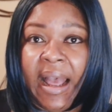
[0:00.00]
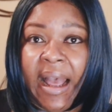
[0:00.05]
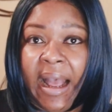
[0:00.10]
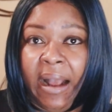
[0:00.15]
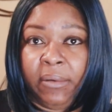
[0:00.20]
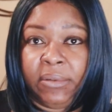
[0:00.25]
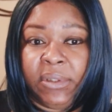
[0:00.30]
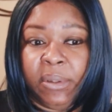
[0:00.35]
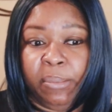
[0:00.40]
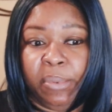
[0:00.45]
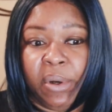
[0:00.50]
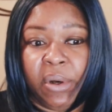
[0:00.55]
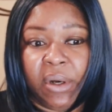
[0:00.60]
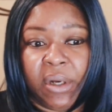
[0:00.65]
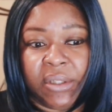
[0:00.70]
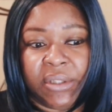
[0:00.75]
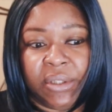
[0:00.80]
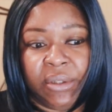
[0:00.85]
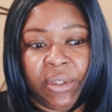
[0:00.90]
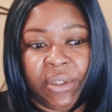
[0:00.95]
out the
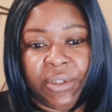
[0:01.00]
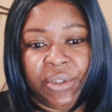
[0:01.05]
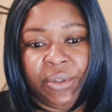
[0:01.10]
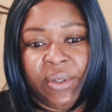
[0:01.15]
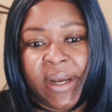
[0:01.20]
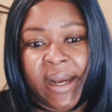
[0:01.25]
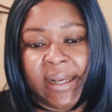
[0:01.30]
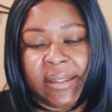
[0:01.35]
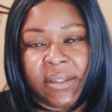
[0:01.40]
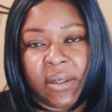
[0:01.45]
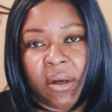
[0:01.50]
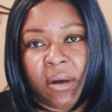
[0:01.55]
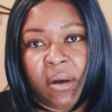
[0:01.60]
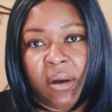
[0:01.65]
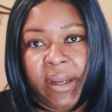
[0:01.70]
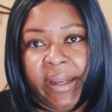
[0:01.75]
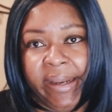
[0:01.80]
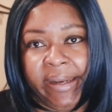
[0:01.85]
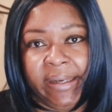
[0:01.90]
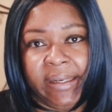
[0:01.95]
bar so that you guys
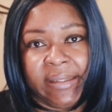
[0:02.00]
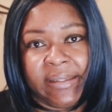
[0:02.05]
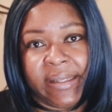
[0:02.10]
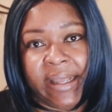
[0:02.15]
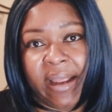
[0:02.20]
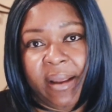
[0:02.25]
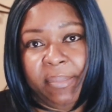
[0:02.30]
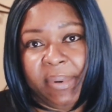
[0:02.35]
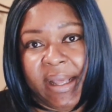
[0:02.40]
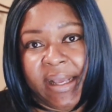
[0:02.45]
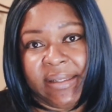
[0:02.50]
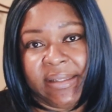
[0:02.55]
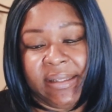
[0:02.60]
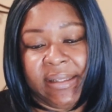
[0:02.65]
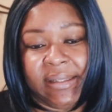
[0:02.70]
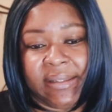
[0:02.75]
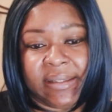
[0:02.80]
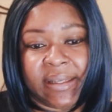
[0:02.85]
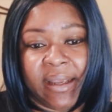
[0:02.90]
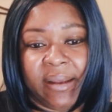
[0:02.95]
are in the same place at
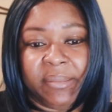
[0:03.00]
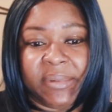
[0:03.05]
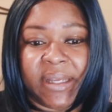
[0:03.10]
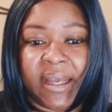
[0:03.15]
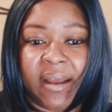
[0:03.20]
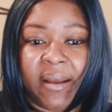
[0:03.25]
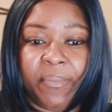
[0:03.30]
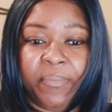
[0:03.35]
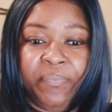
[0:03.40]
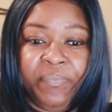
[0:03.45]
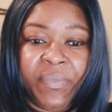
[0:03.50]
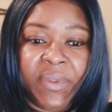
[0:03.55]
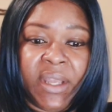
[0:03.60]
the same time.